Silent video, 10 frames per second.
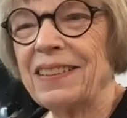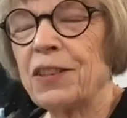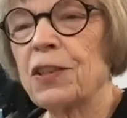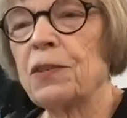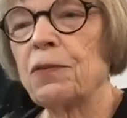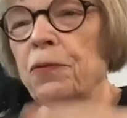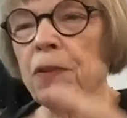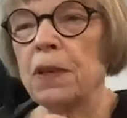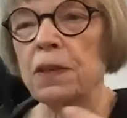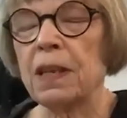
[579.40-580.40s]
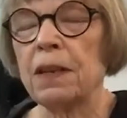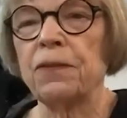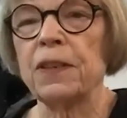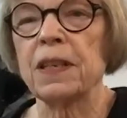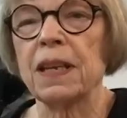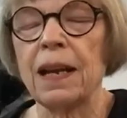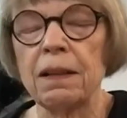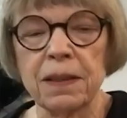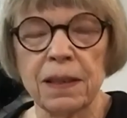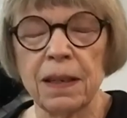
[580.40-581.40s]
Just there's that
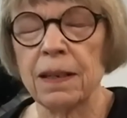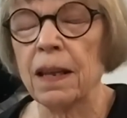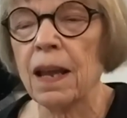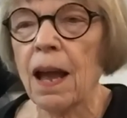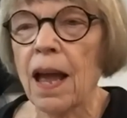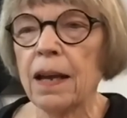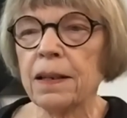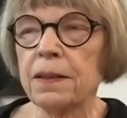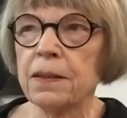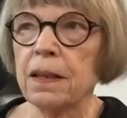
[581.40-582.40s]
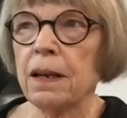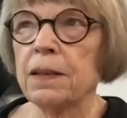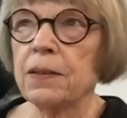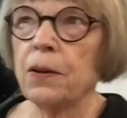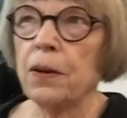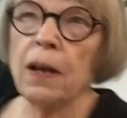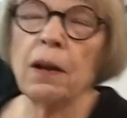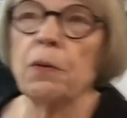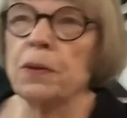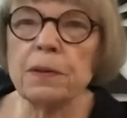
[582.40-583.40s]
physicality, and I
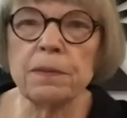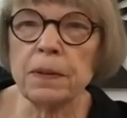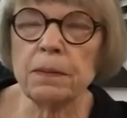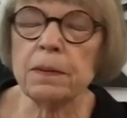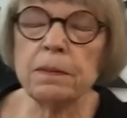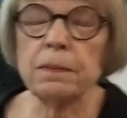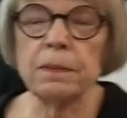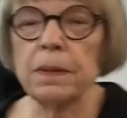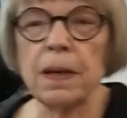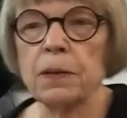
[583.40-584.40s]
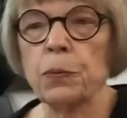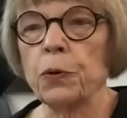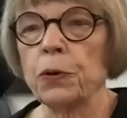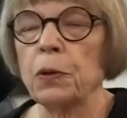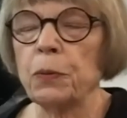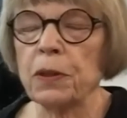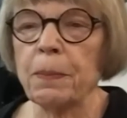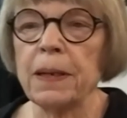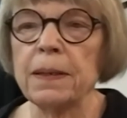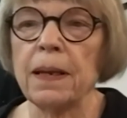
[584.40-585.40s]
always liked working with
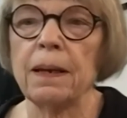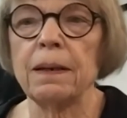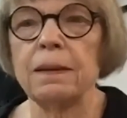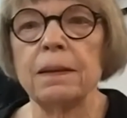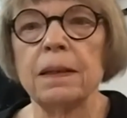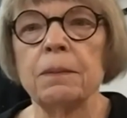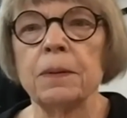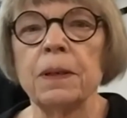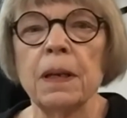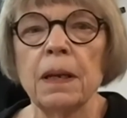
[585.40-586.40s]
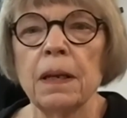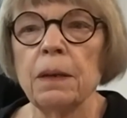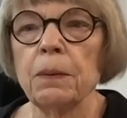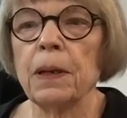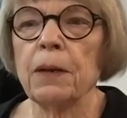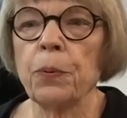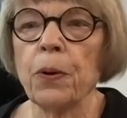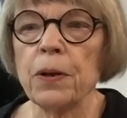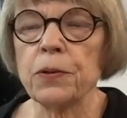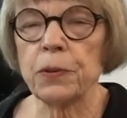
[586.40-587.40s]
my dad, and he would have
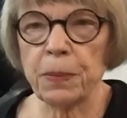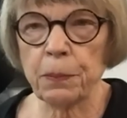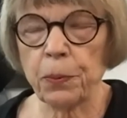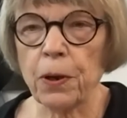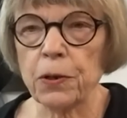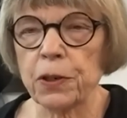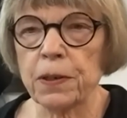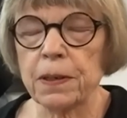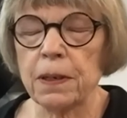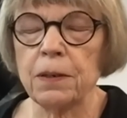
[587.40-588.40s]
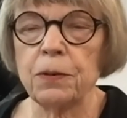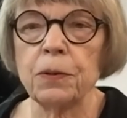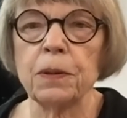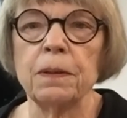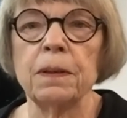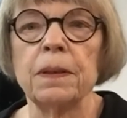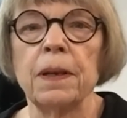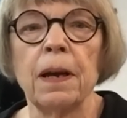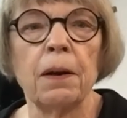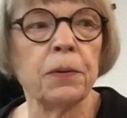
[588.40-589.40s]
big projects that he'd do in the
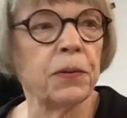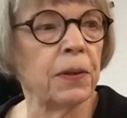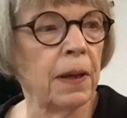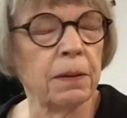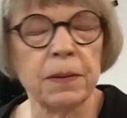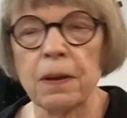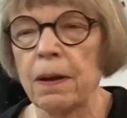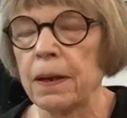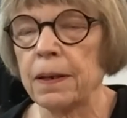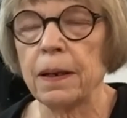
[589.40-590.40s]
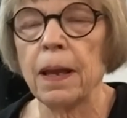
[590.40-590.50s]
house and outside,